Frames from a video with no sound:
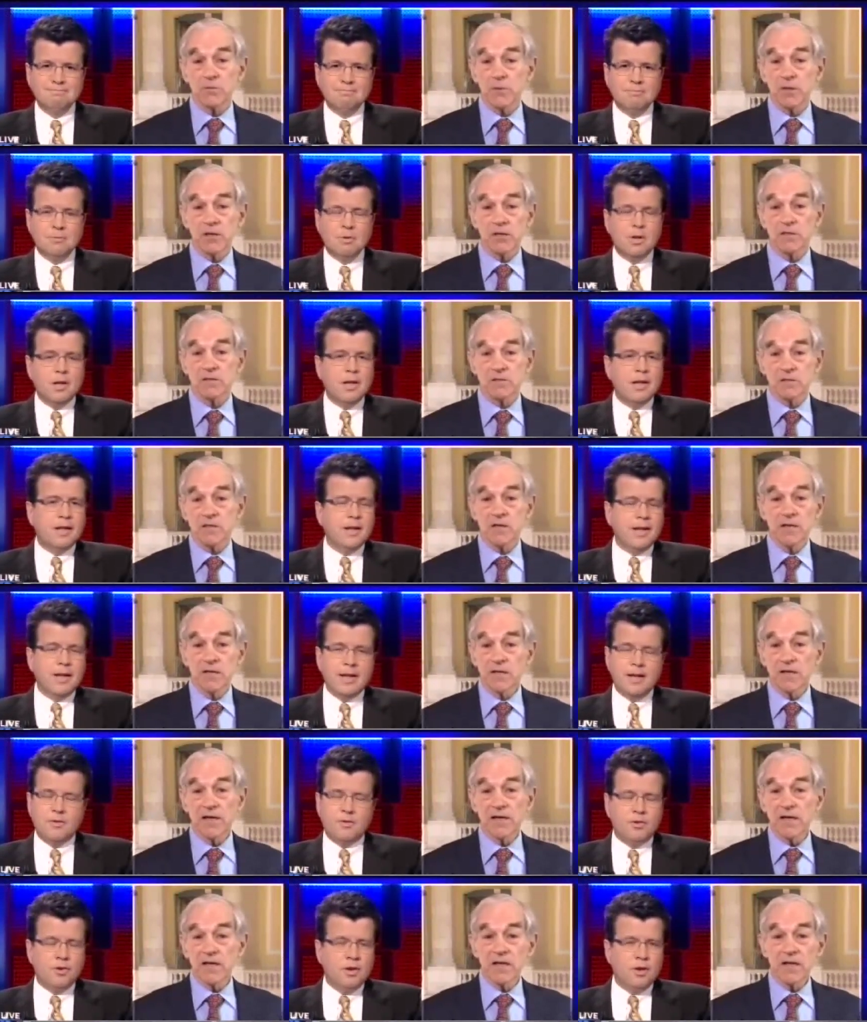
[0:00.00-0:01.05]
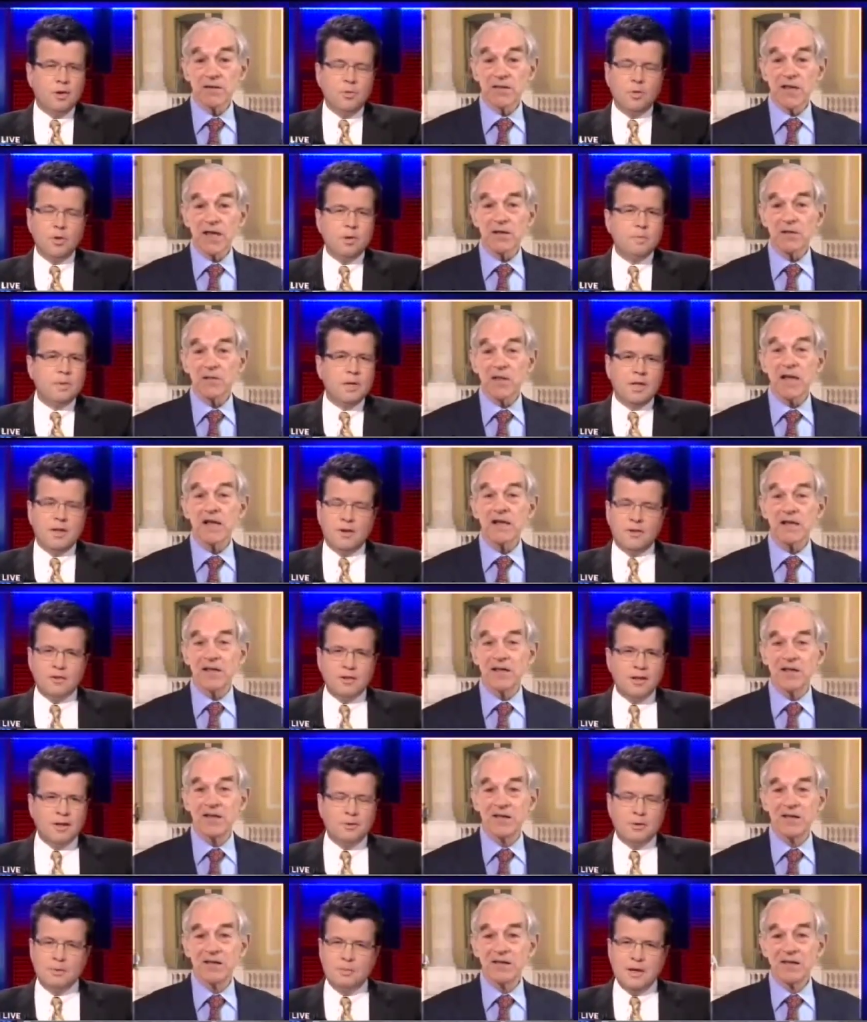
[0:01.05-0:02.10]
Speaker 1: Because well, they, it, they, it would they, be they, those
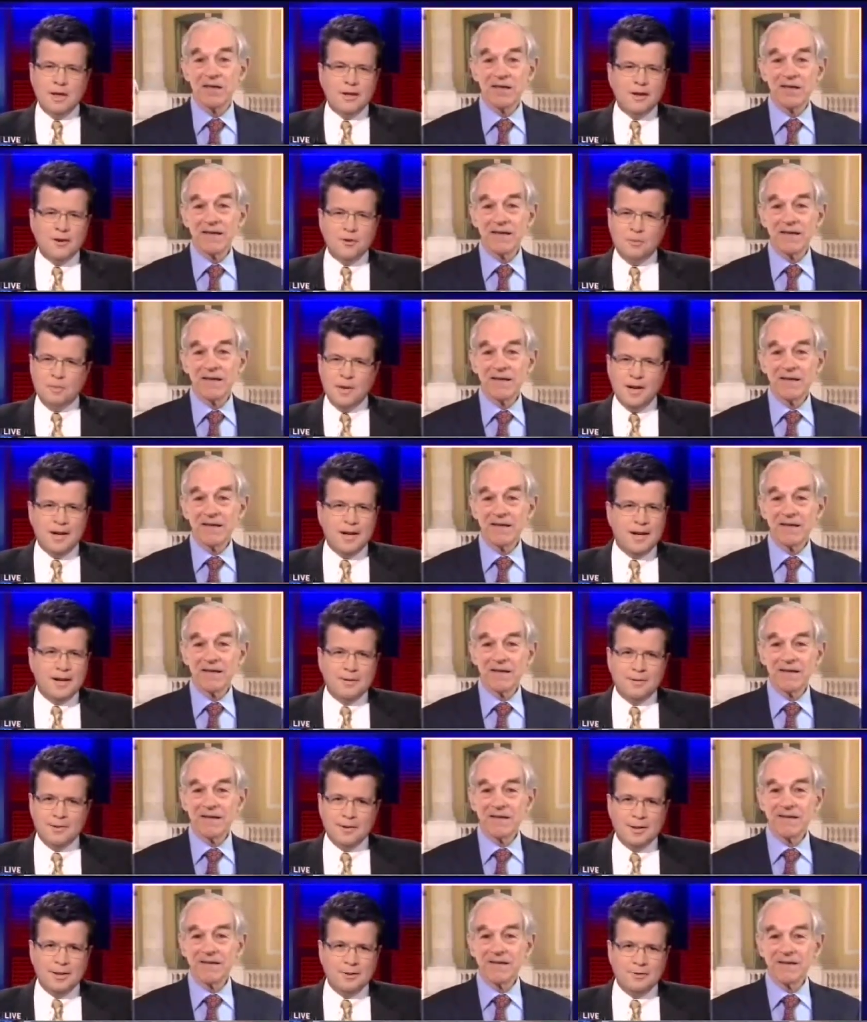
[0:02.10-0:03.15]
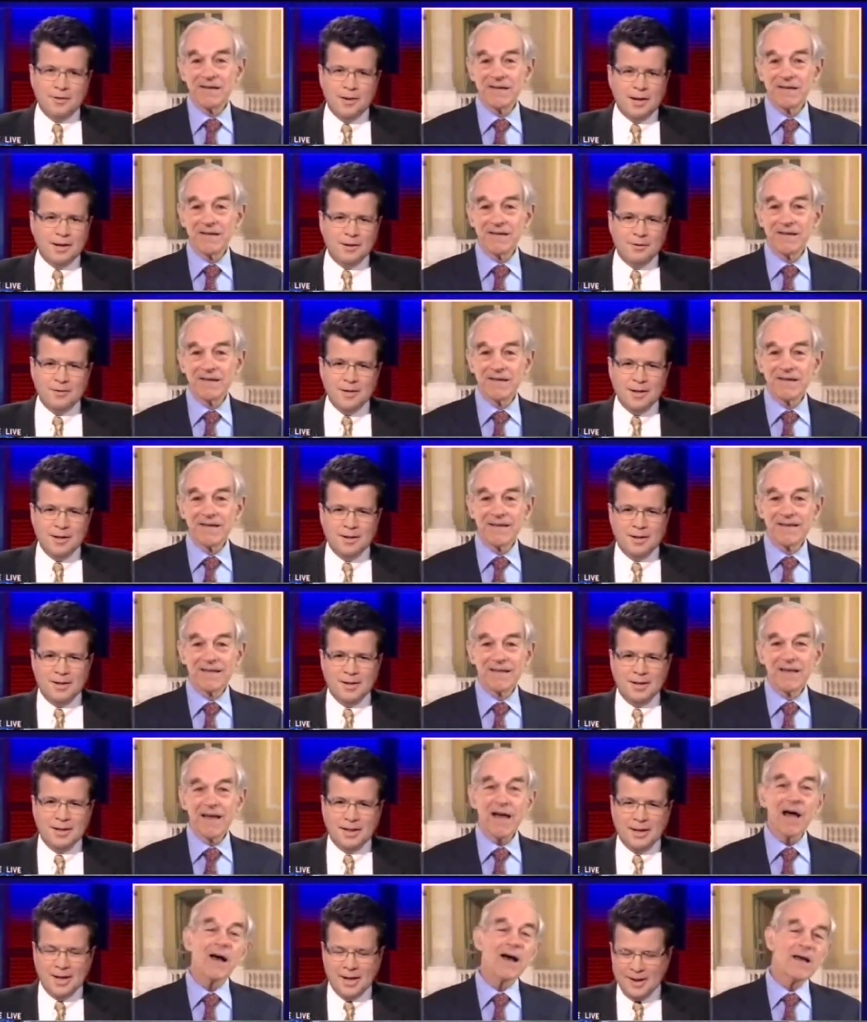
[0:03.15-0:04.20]
it would be those pinheads on the Fed if they did it
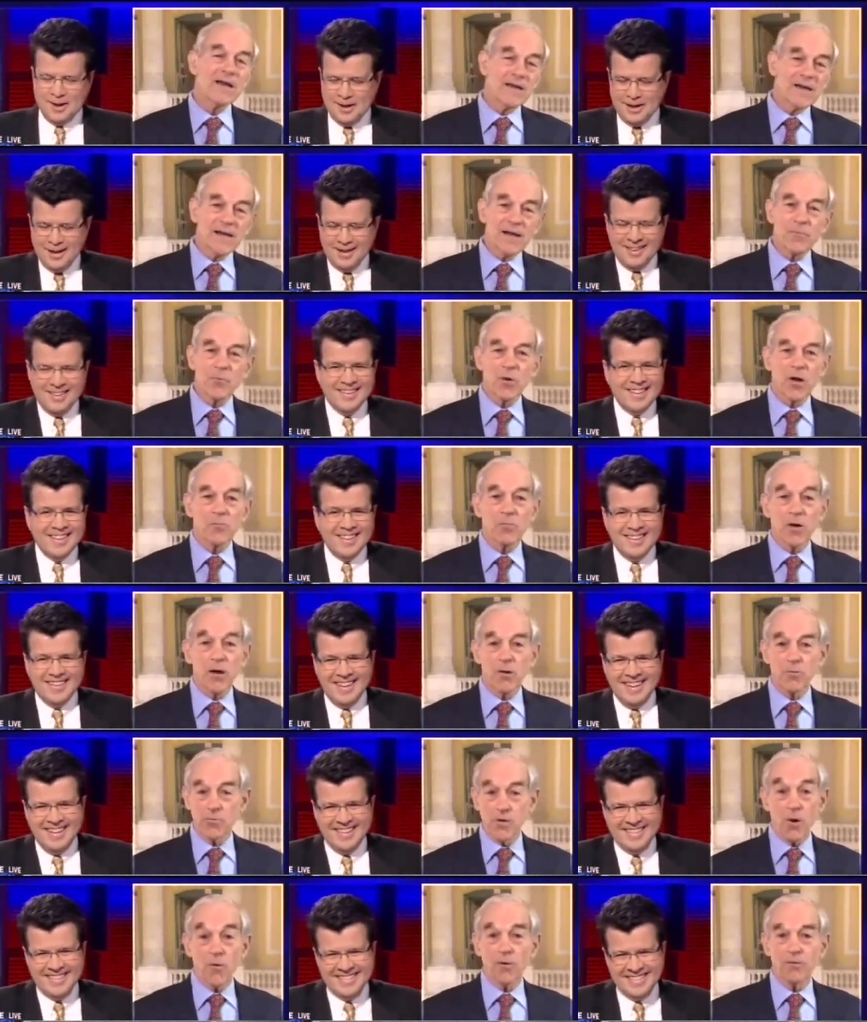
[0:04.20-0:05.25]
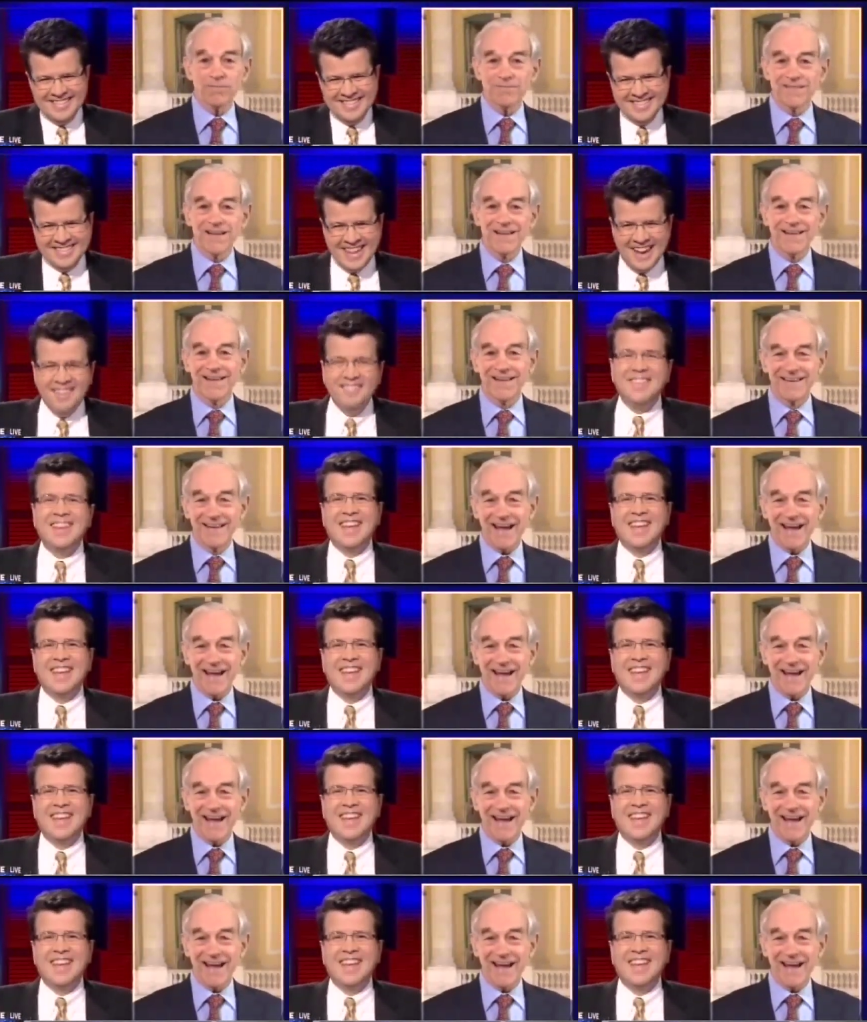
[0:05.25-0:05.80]
again. Oh yeah, uh, probably, no. I'm